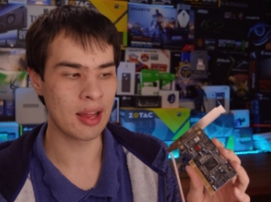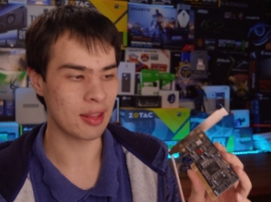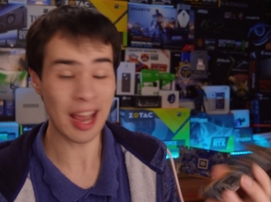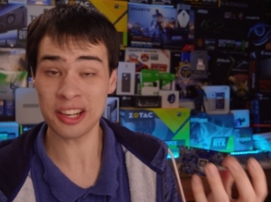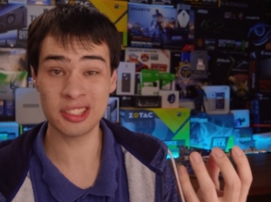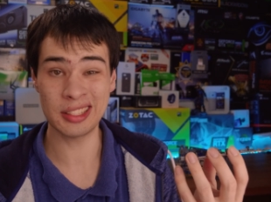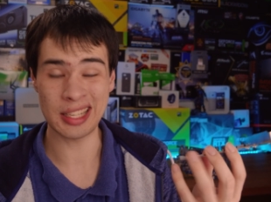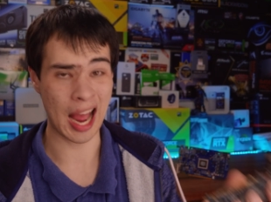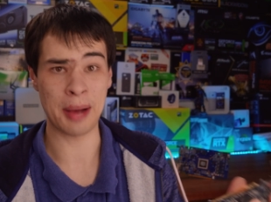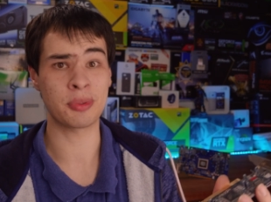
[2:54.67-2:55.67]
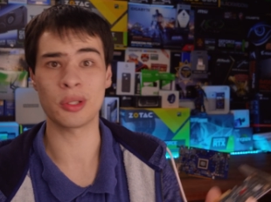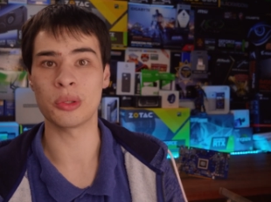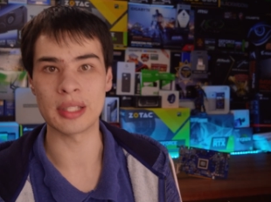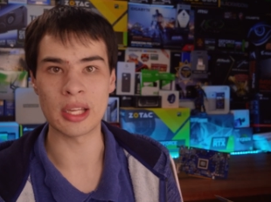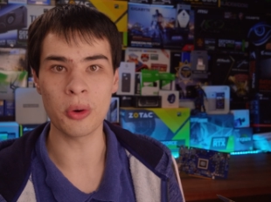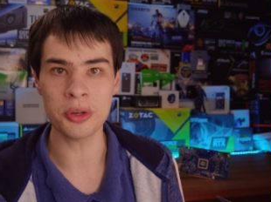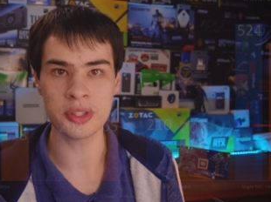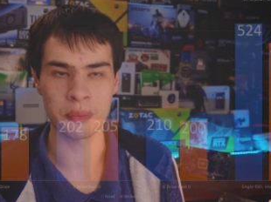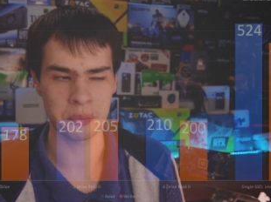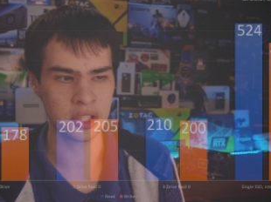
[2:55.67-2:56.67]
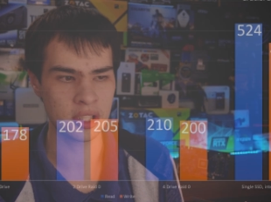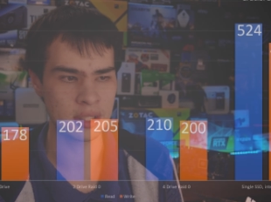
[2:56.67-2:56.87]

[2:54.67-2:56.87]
they're actually absolutely awesome, which